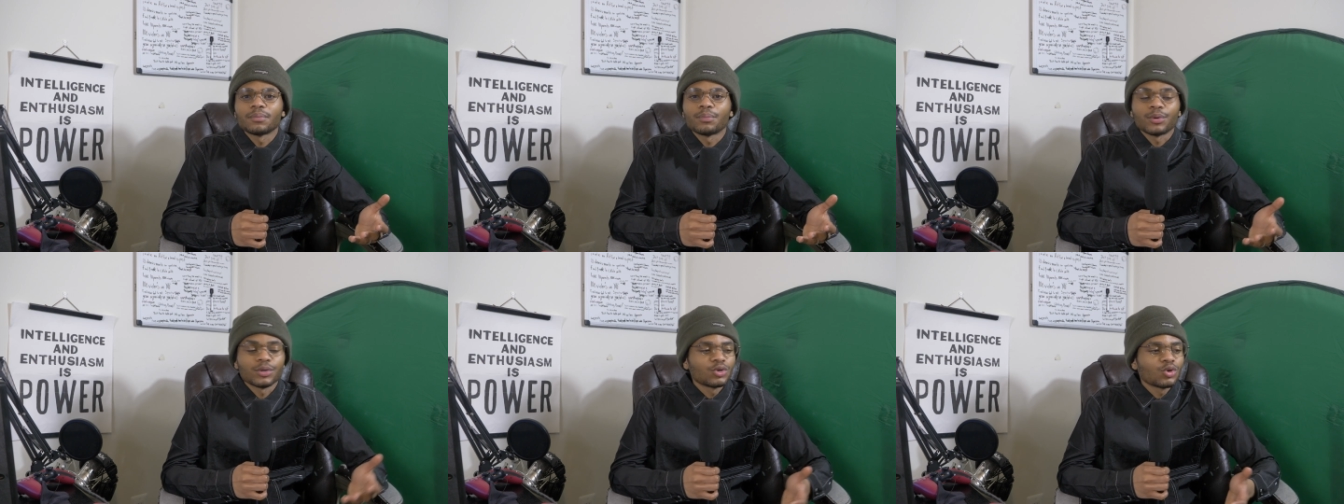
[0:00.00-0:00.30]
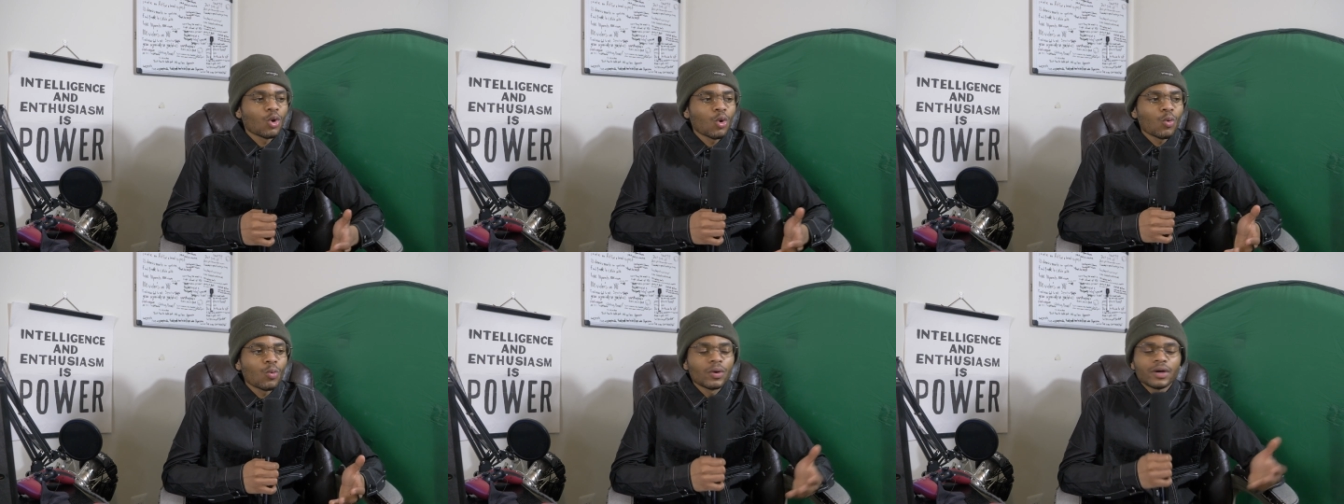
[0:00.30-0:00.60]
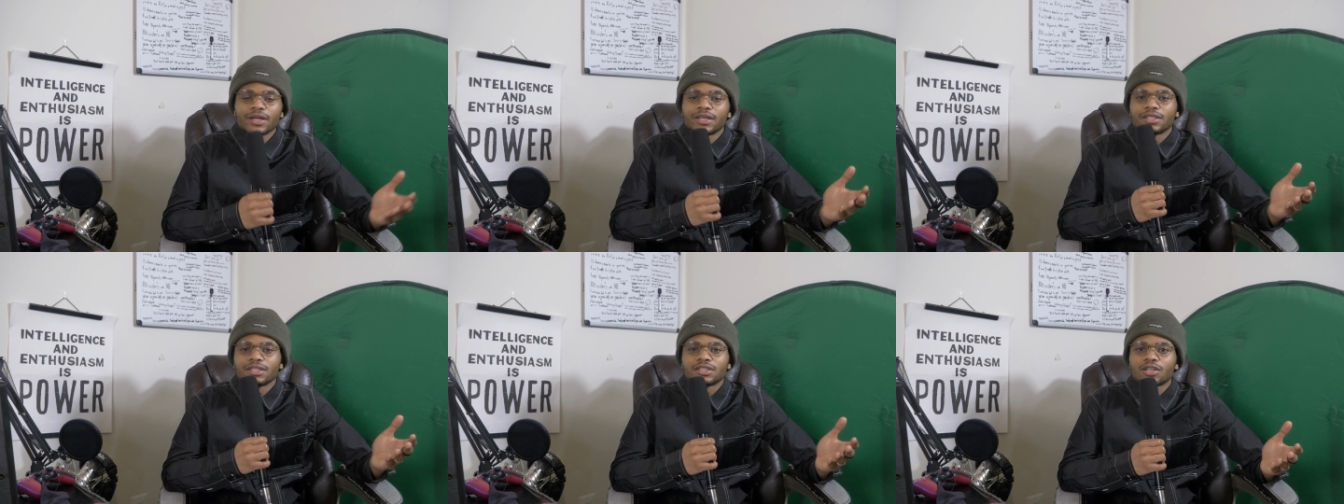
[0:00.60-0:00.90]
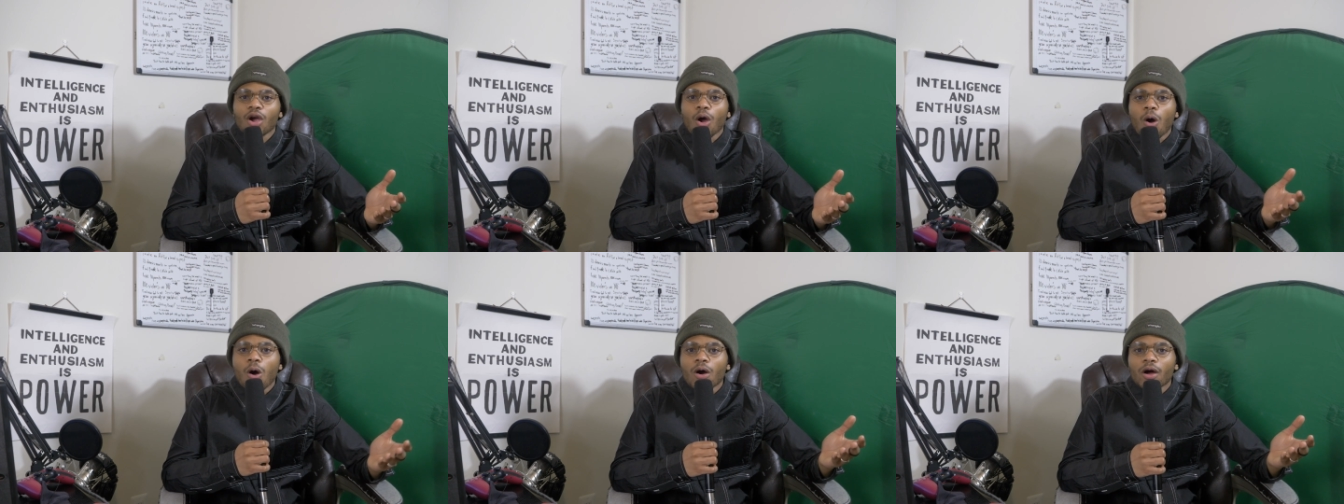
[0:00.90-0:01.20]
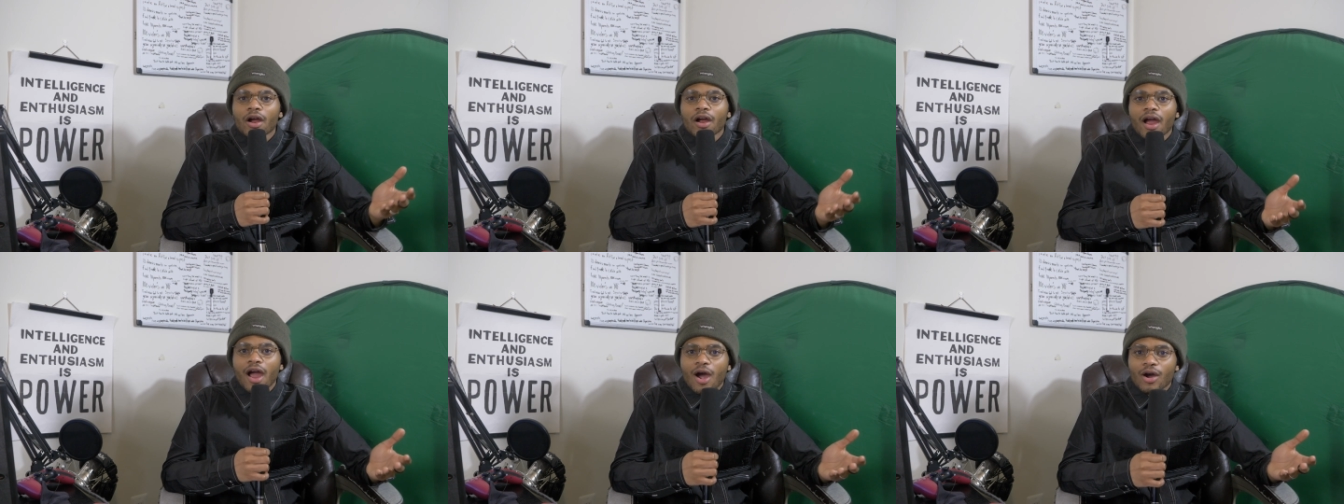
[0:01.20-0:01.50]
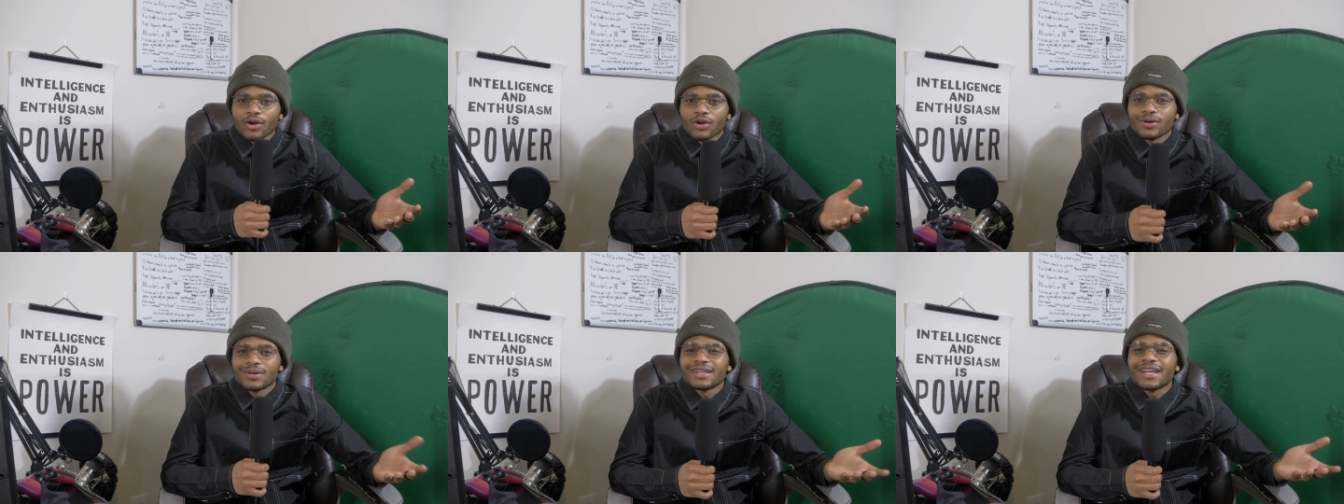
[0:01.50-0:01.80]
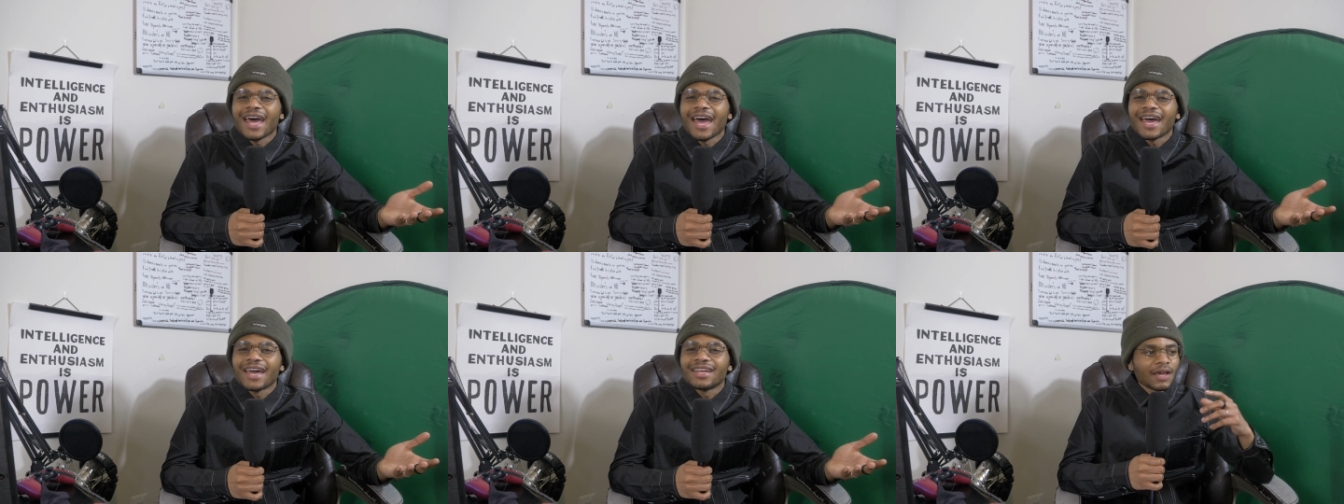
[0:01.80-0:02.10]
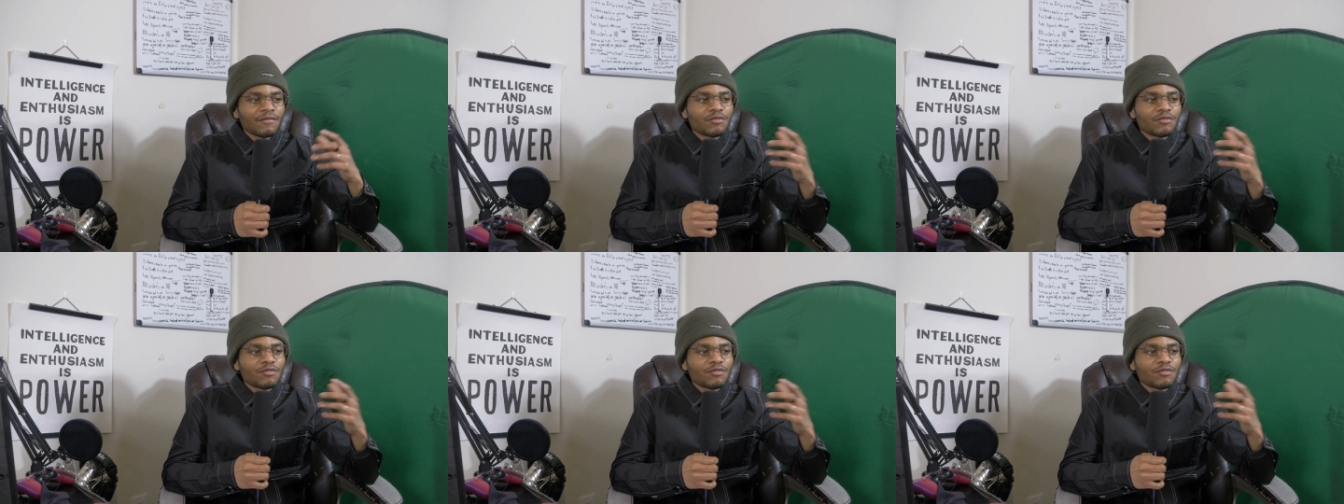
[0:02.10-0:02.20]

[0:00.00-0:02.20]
But no one called her out on that.